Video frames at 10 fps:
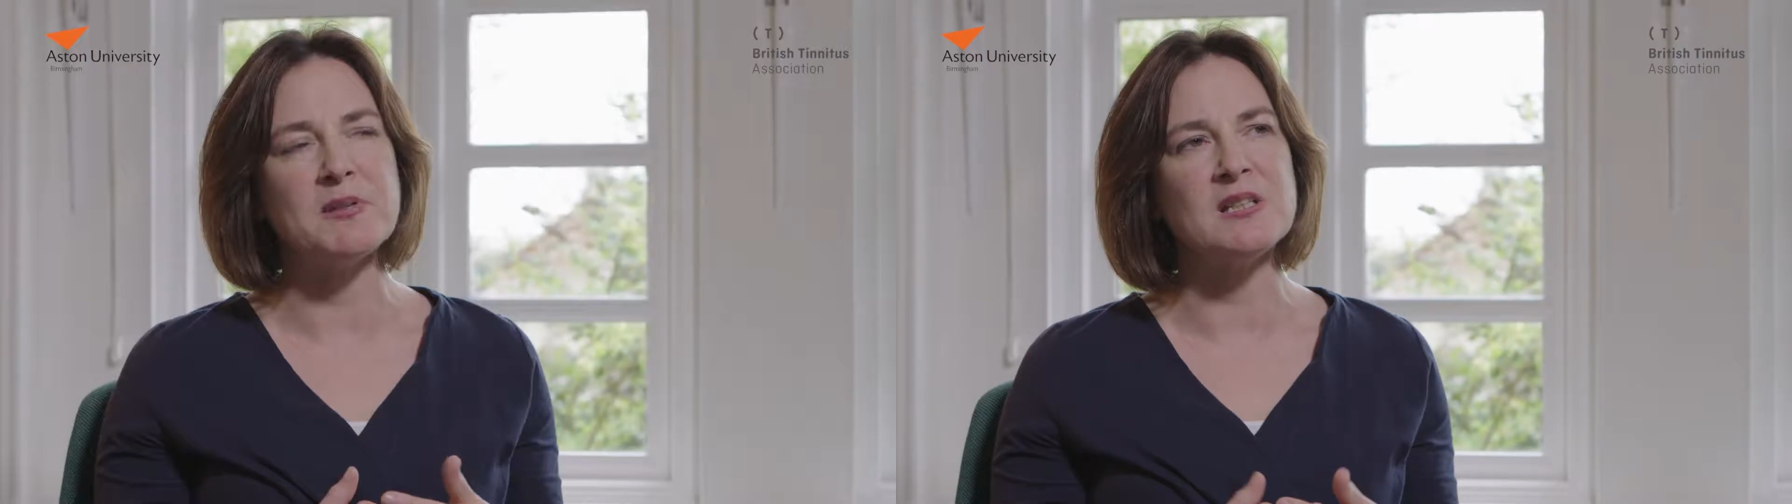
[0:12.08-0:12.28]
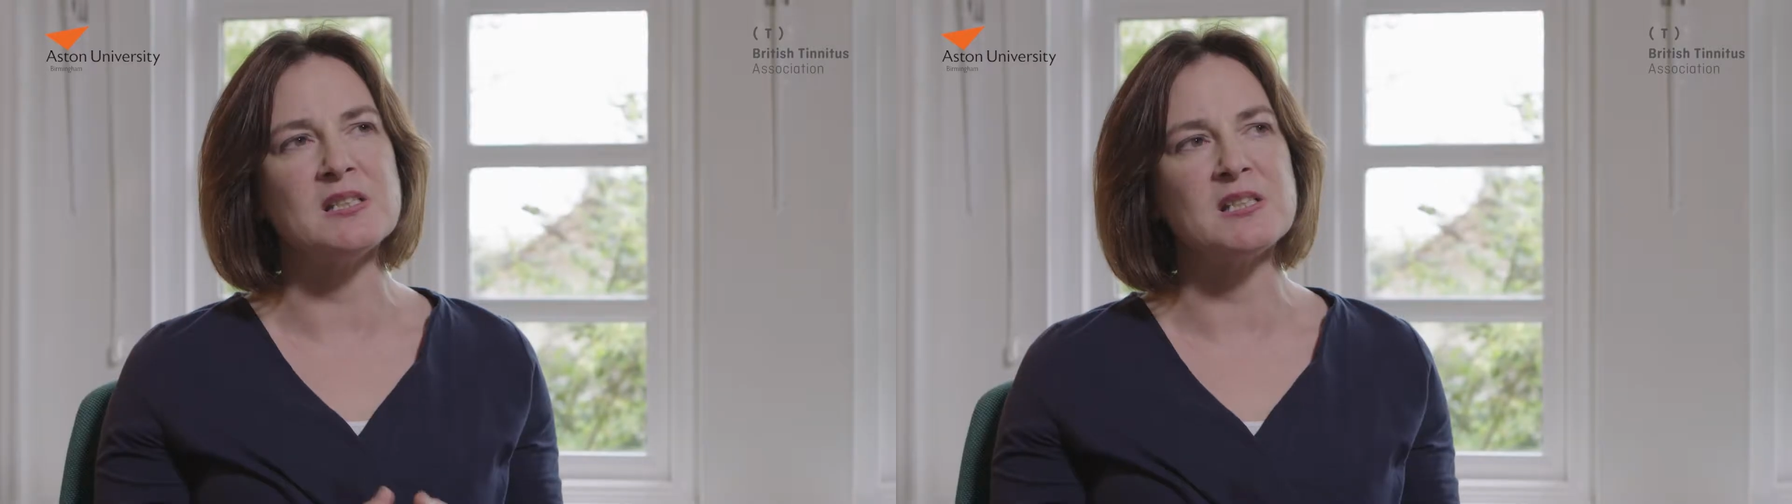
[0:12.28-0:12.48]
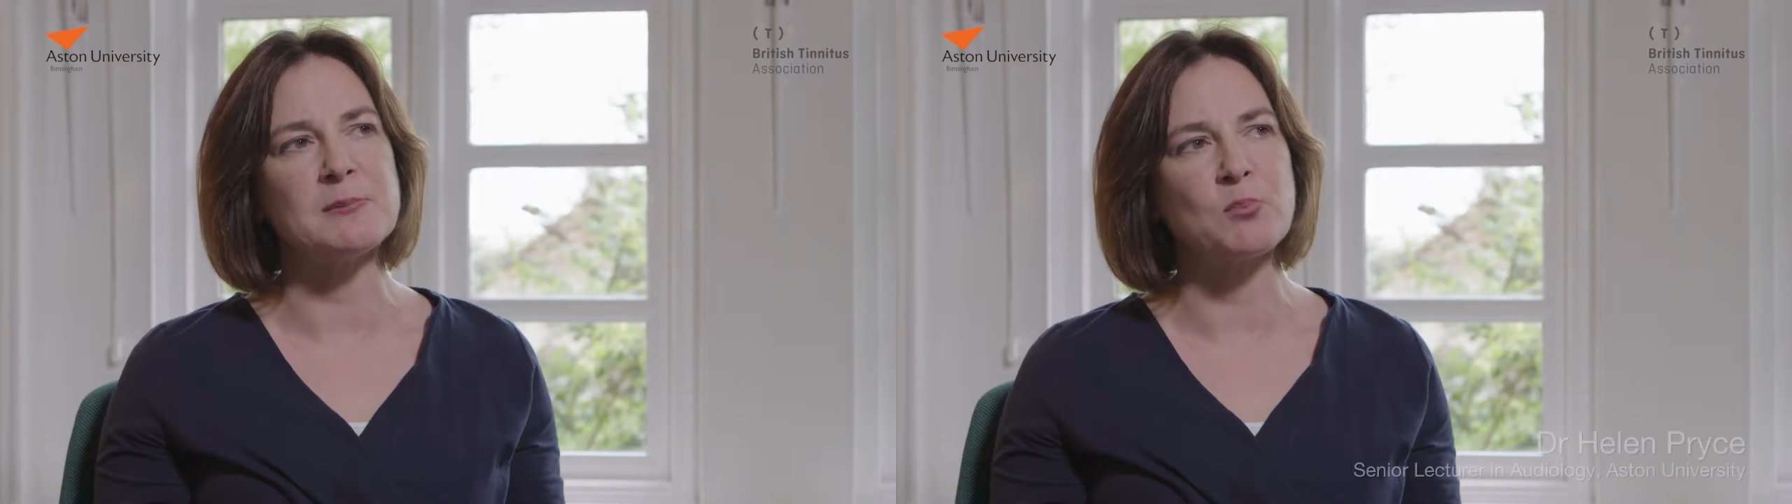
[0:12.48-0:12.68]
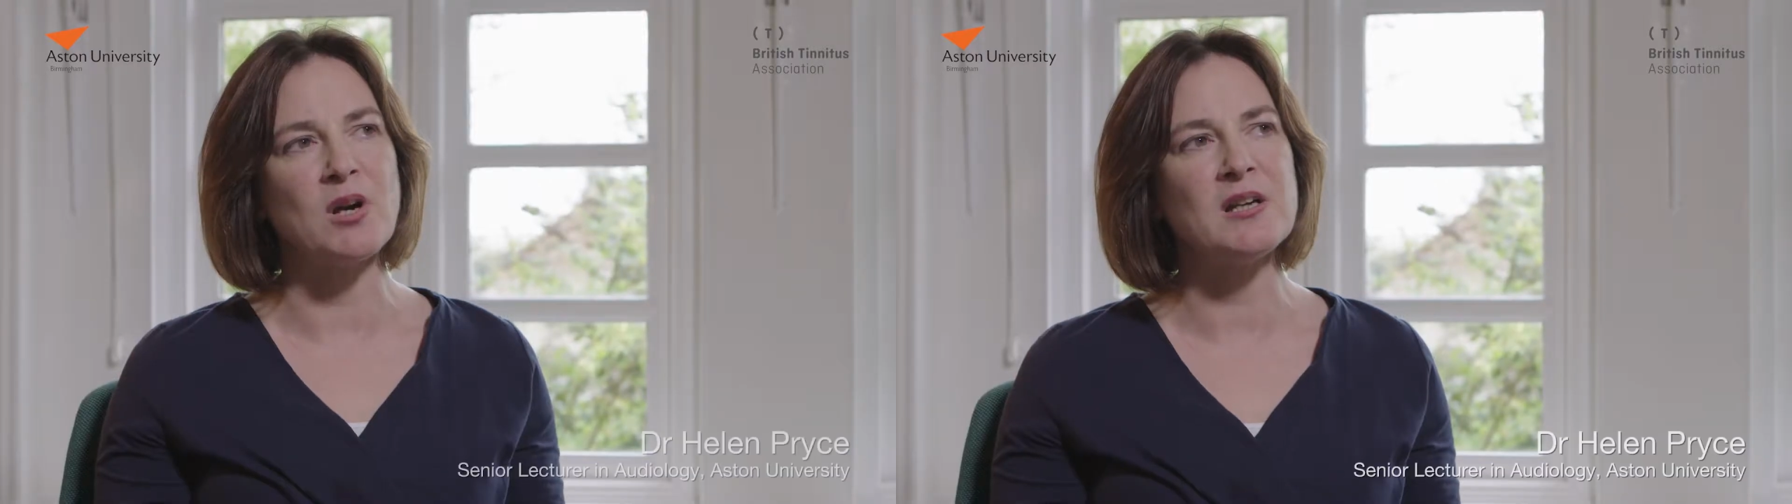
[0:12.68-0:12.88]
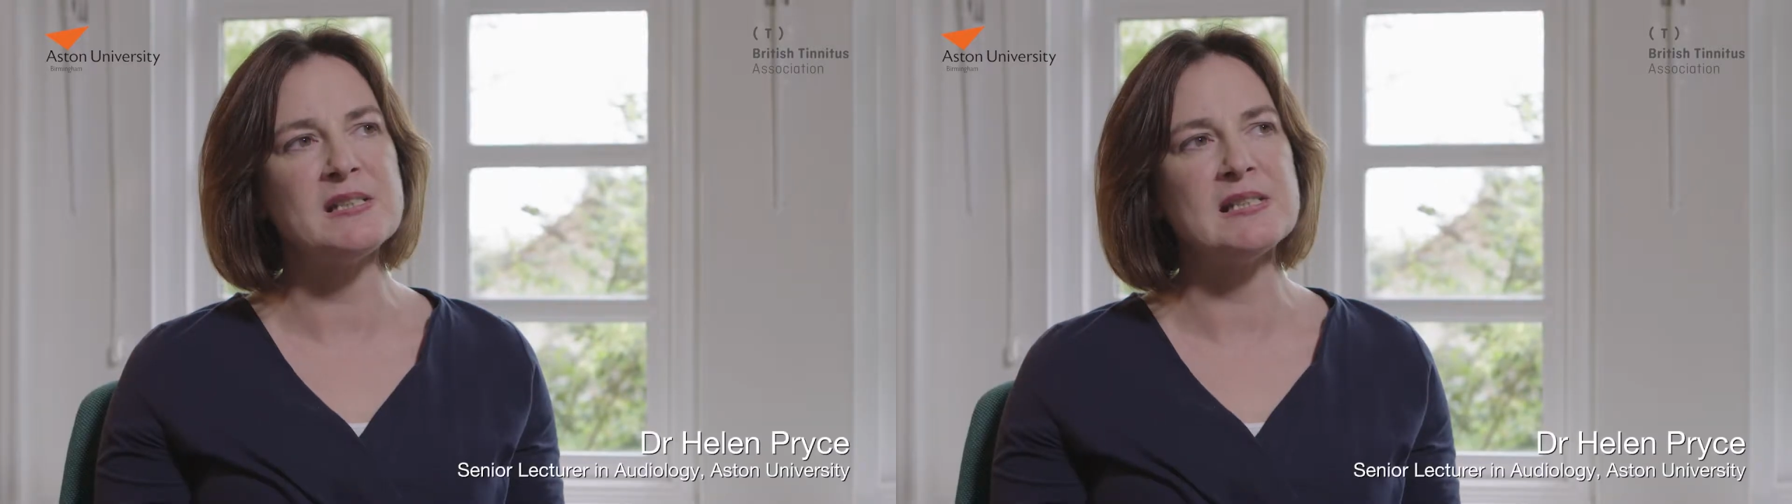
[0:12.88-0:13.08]
But it's
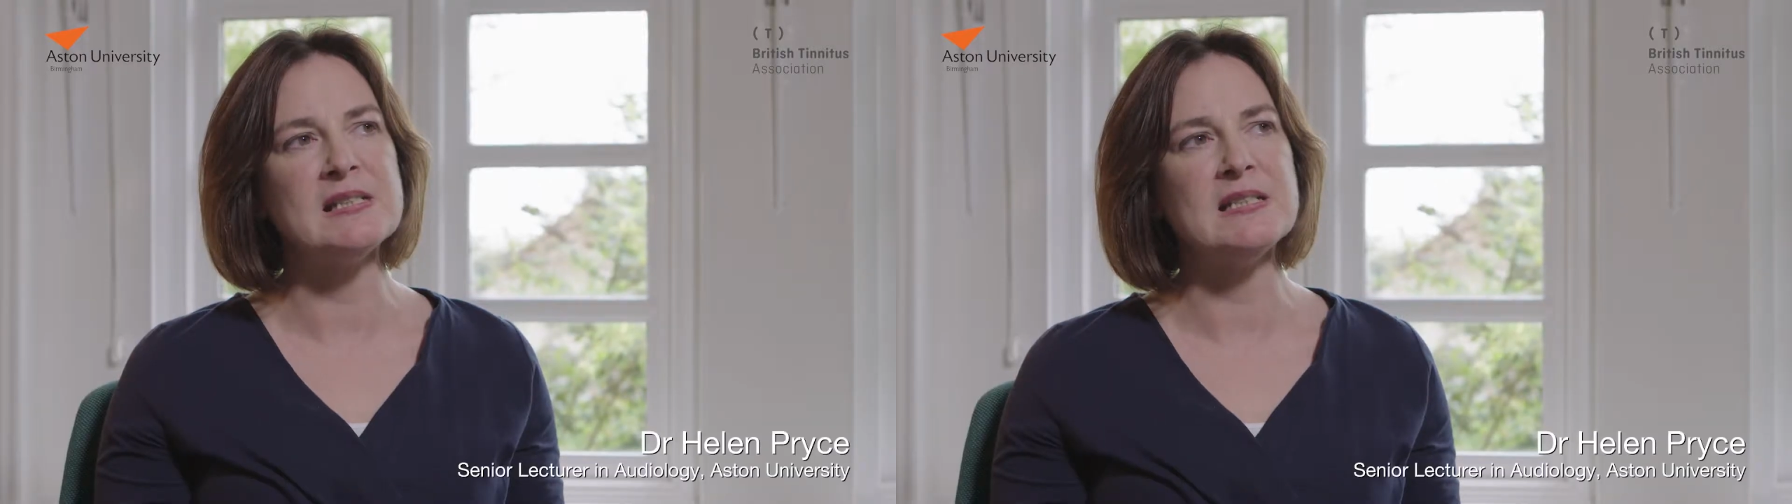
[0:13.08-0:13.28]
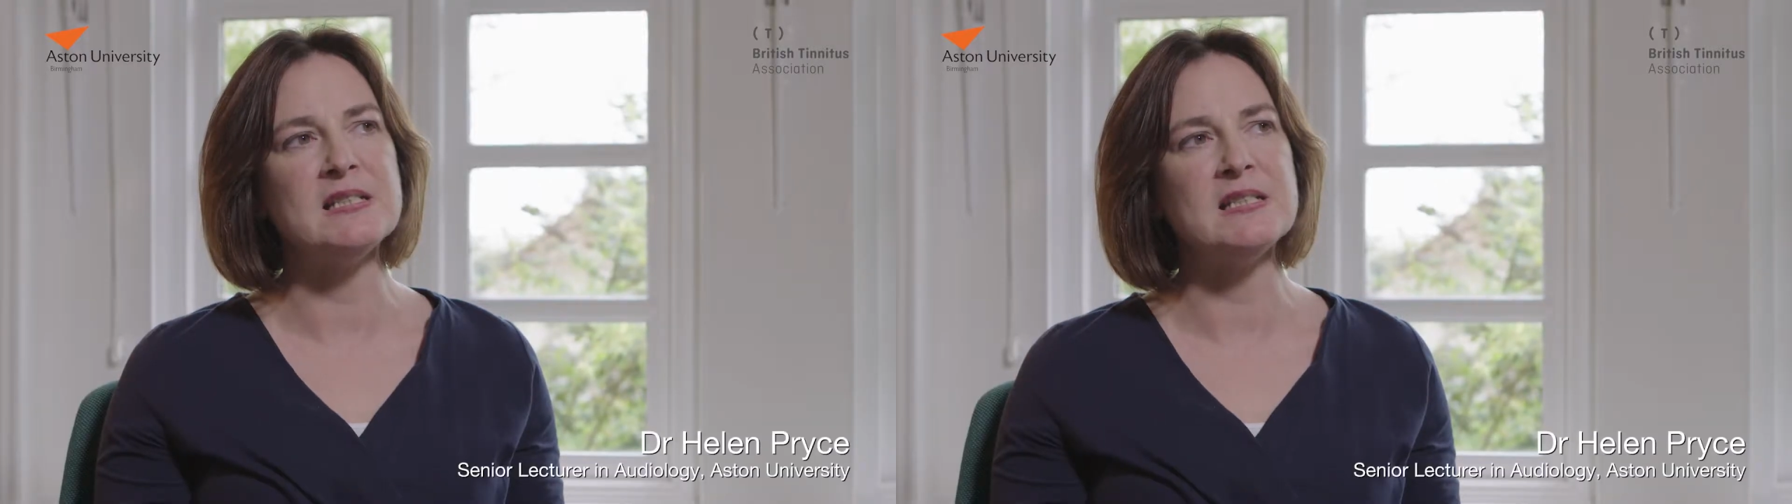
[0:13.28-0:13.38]
surprisingly